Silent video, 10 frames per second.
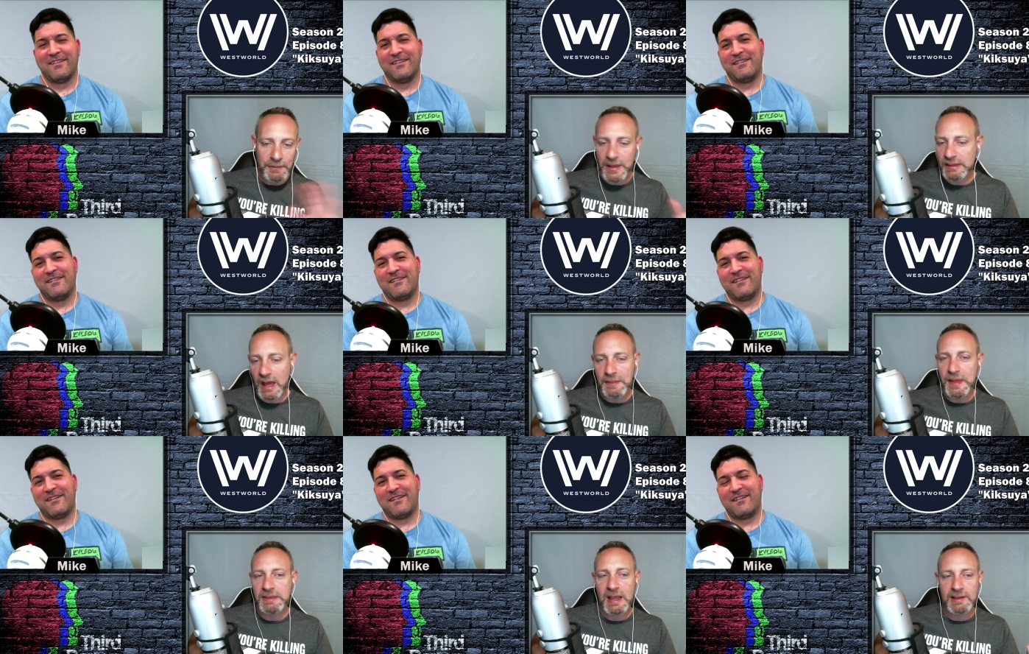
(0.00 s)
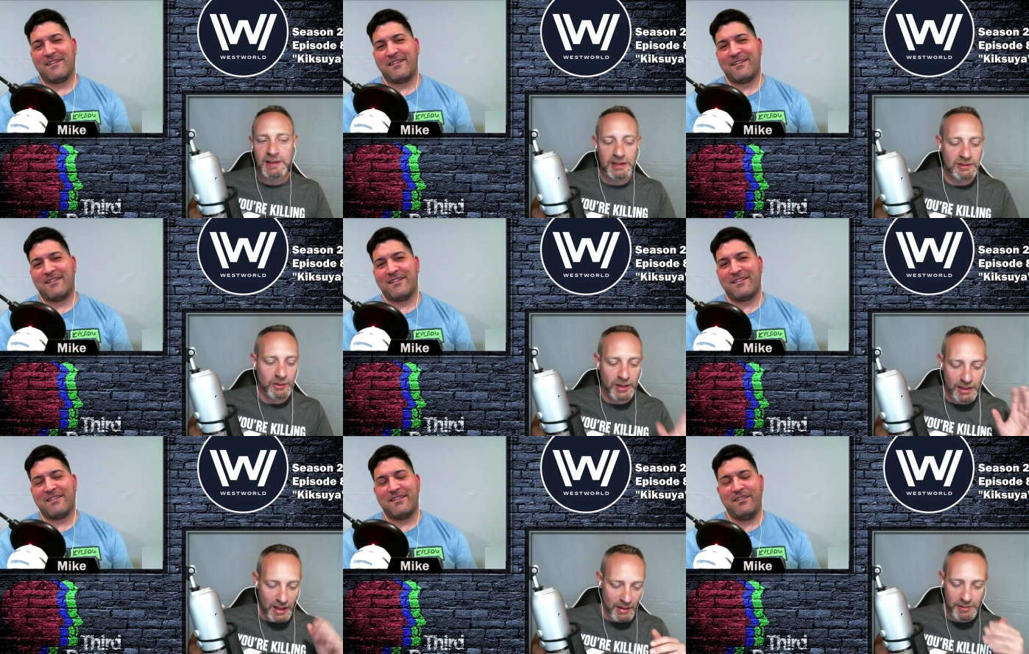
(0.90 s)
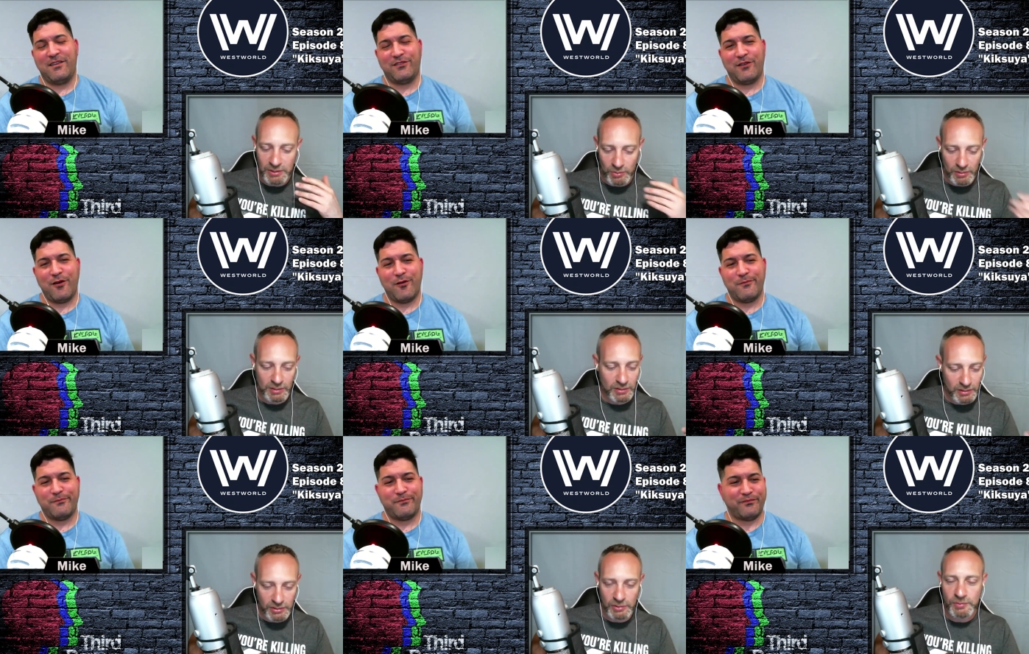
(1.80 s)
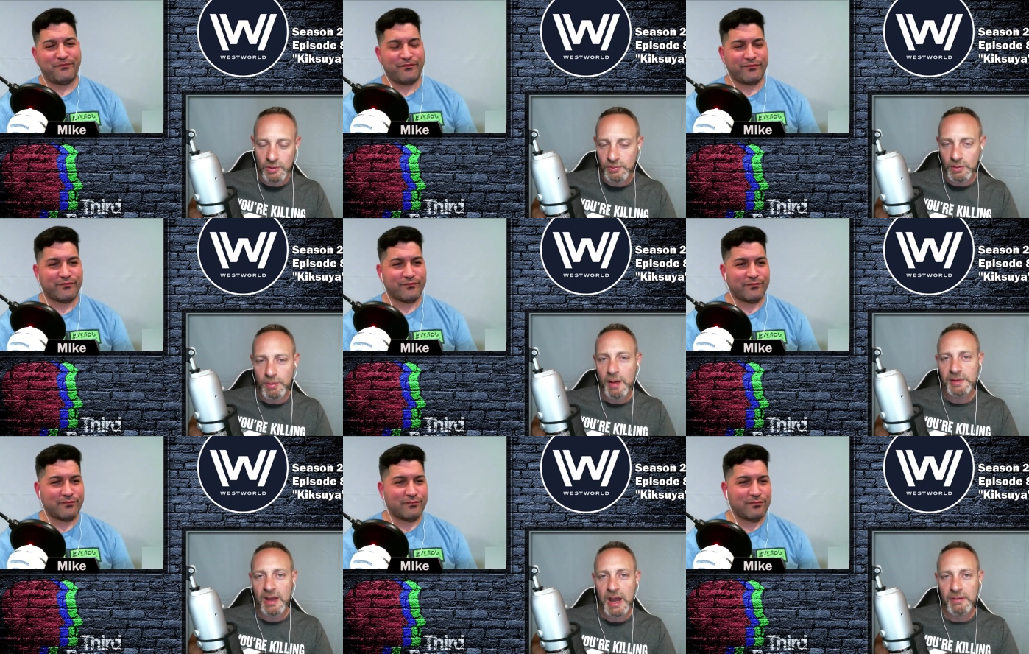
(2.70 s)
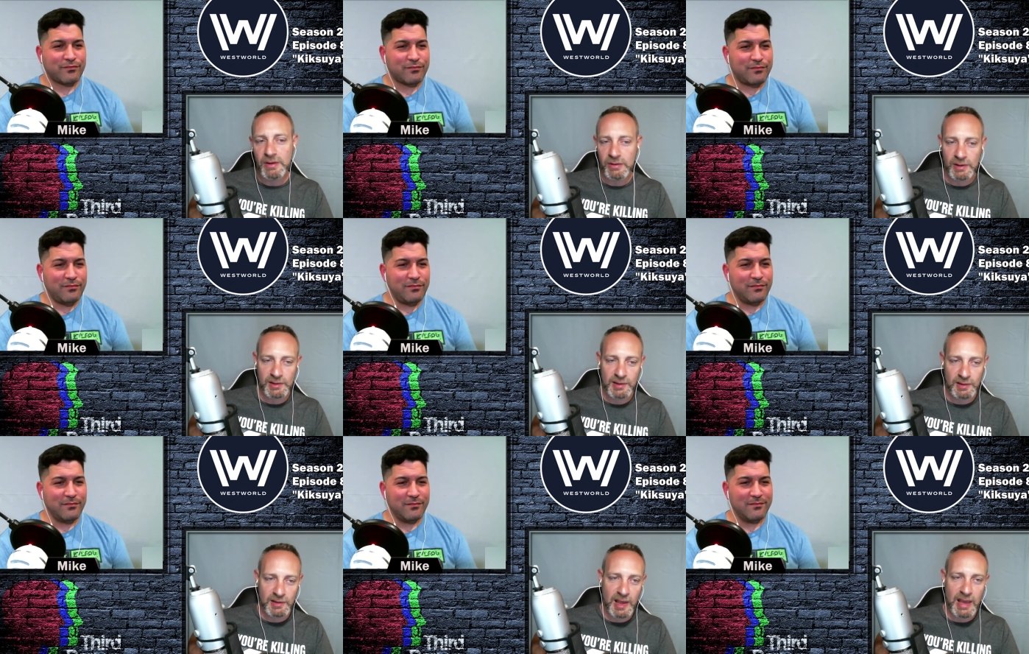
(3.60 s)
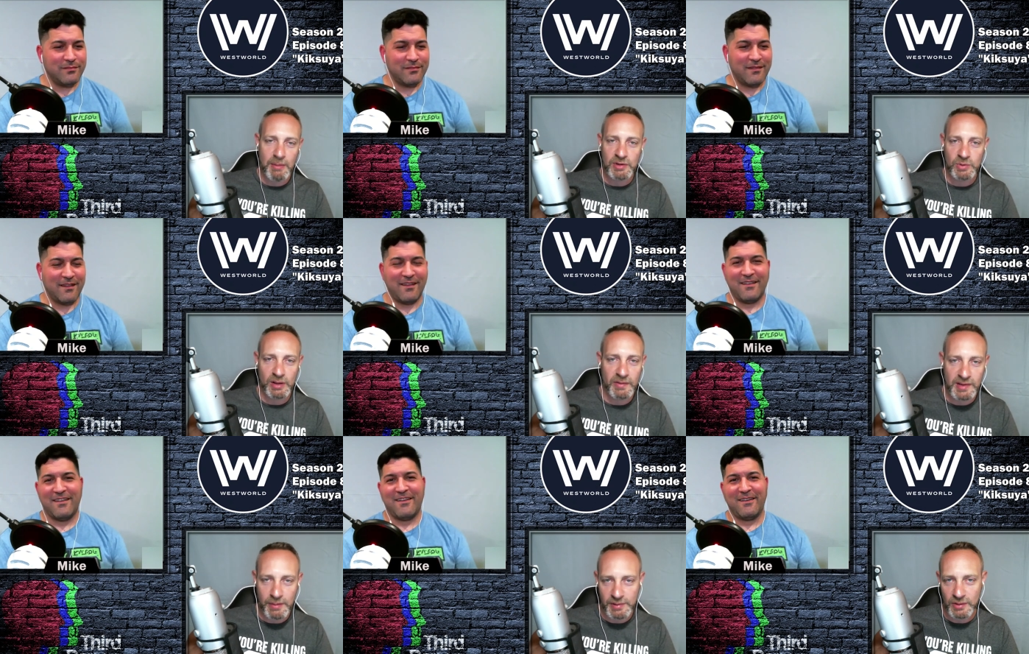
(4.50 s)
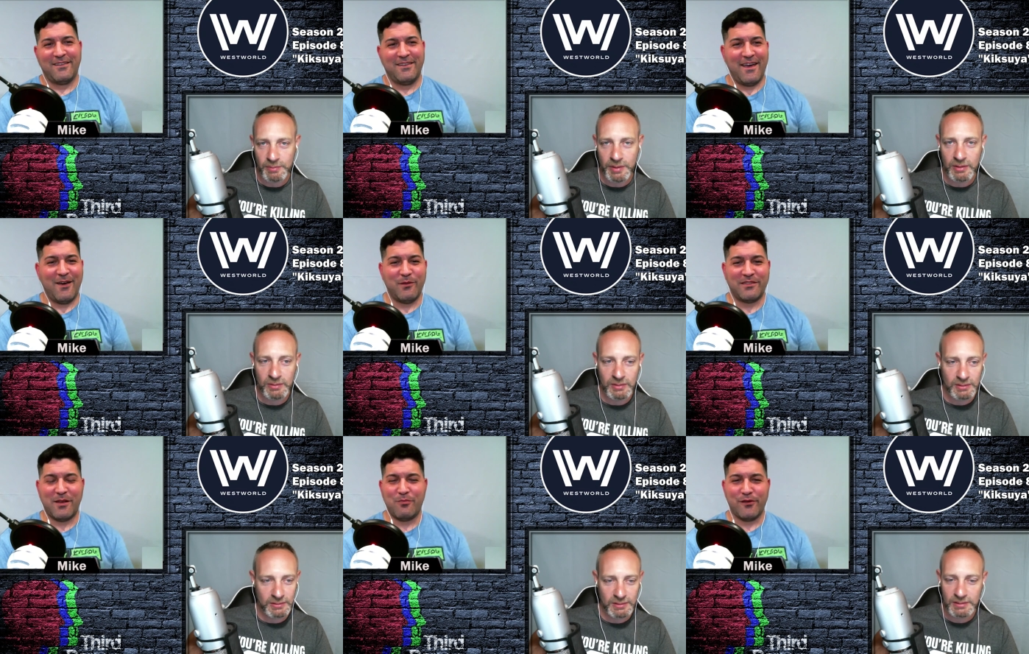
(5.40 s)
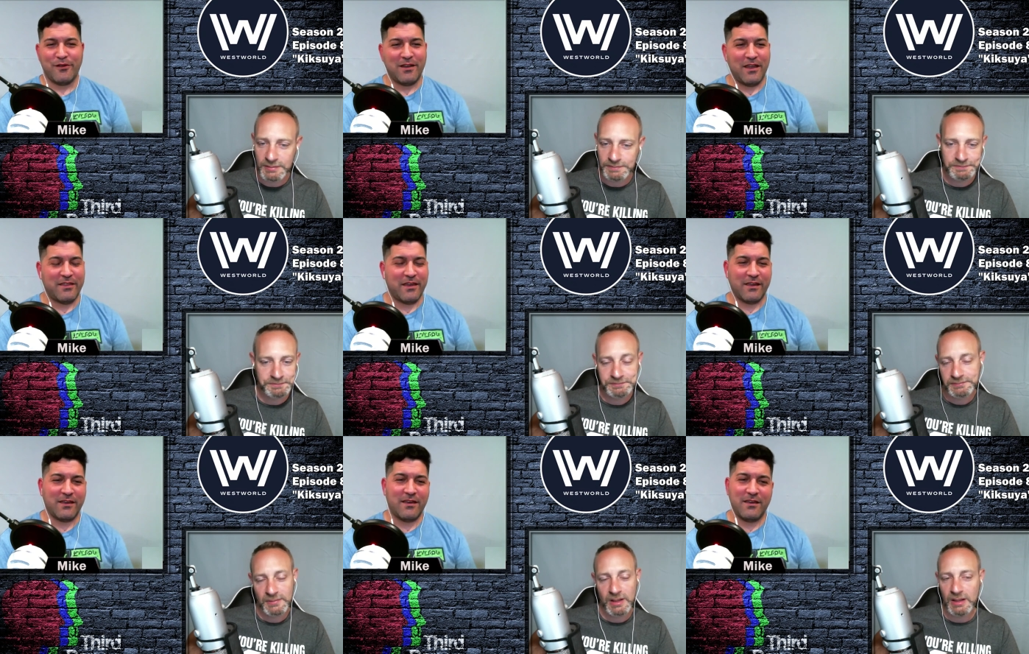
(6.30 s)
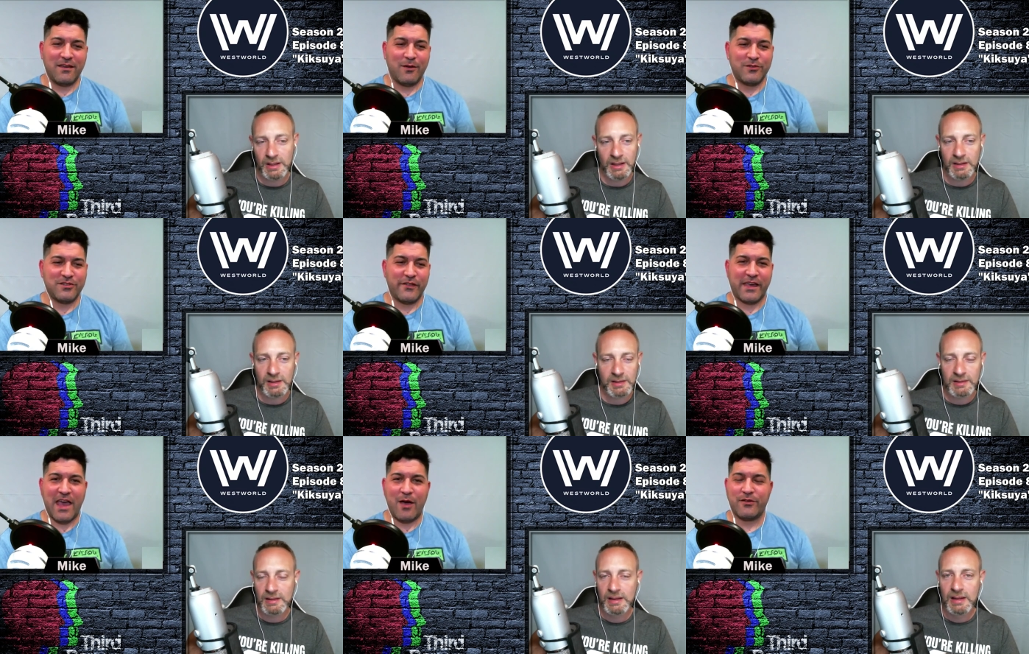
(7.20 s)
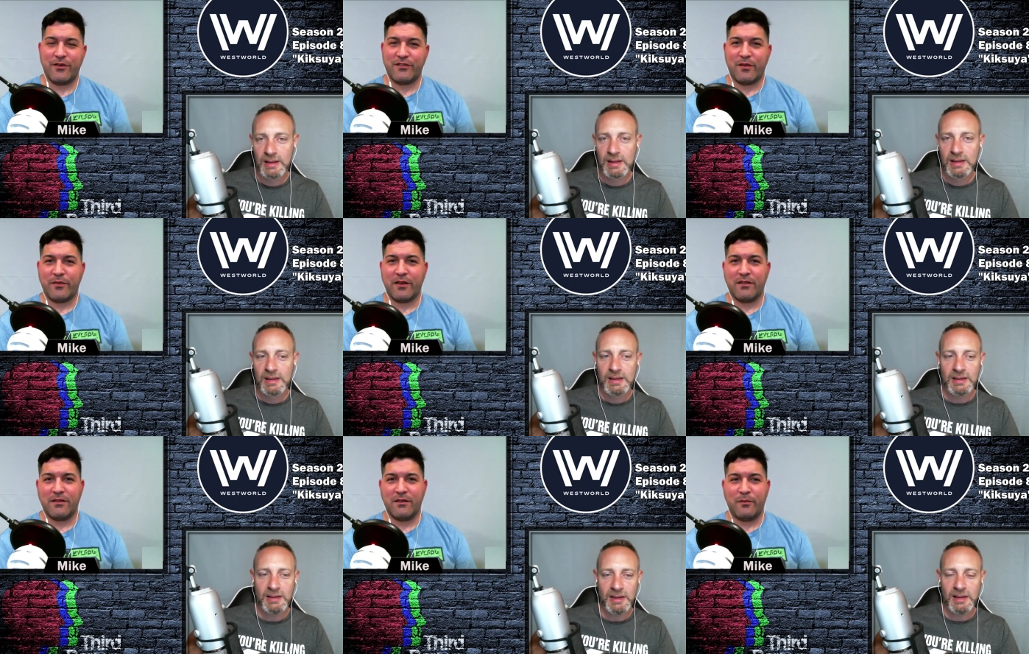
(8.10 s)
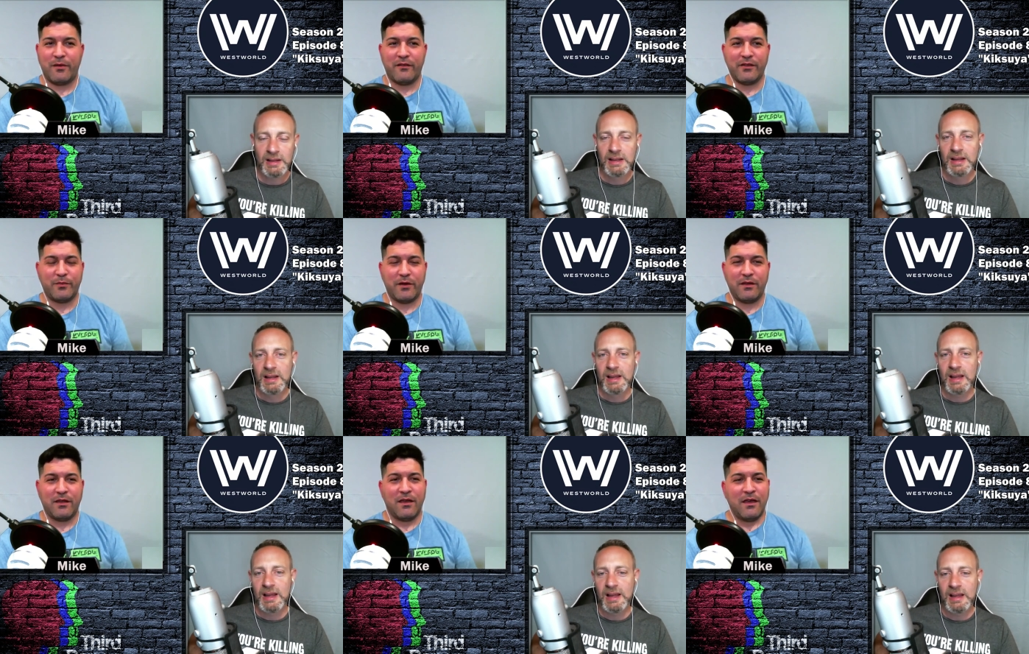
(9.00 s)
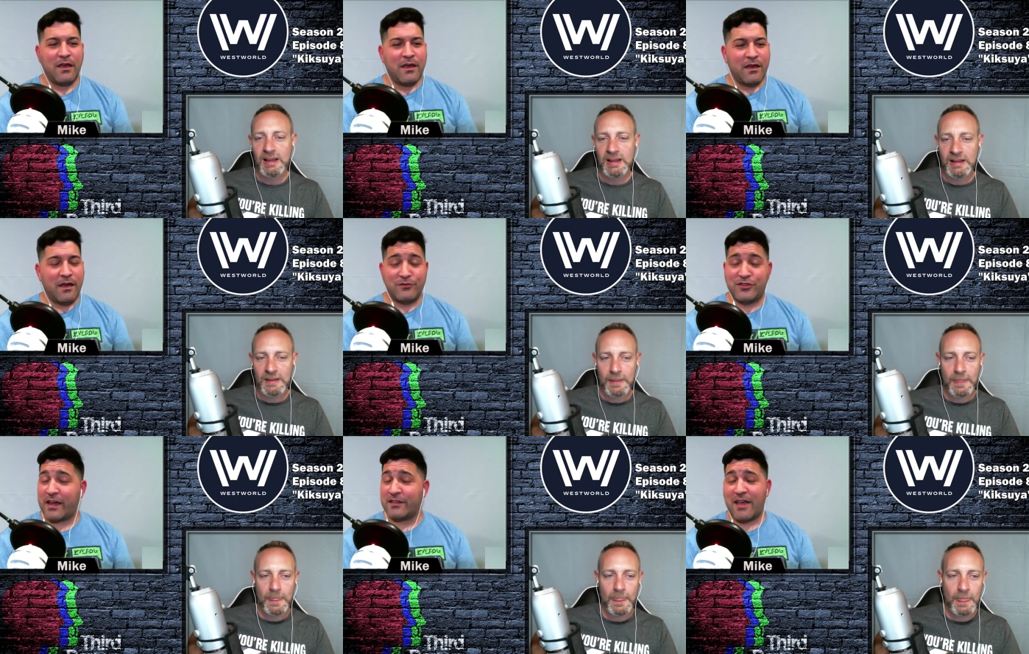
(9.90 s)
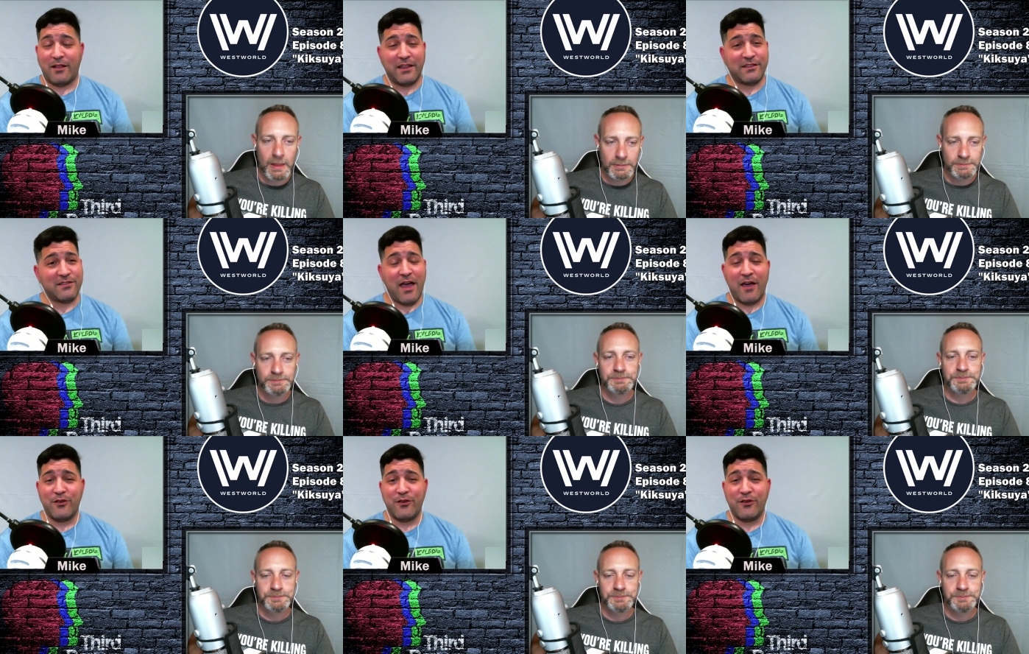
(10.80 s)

Speaker 1: think I think that's gonna do it. I mean, yes, sir. You, you are probably tired of hearing us say how much we love this episode.
Speaker 2: yeah, we said brilliant. I think. Uh, yeah, yeah, we should have a counter or something uh, yeah. above us. But check us out. Let us know how